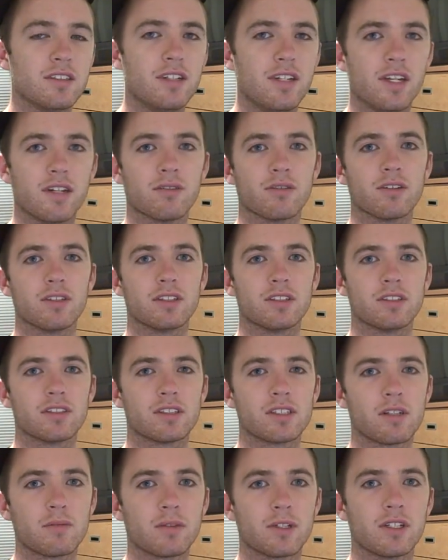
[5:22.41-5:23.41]
different,
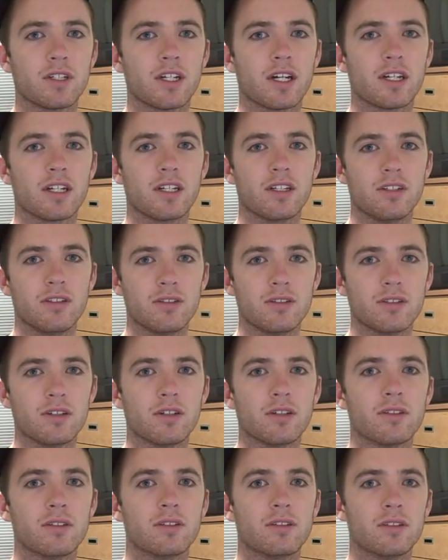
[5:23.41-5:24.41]
something you got to get used
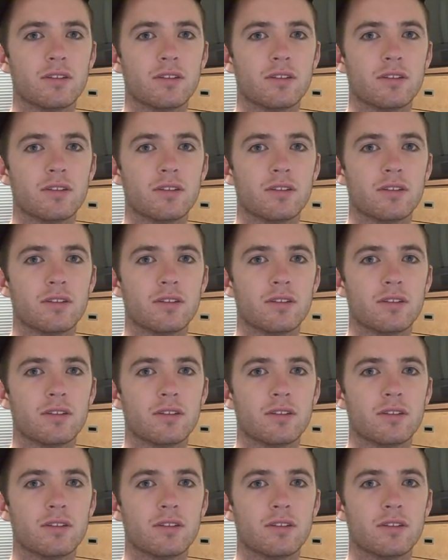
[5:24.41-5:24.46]
to.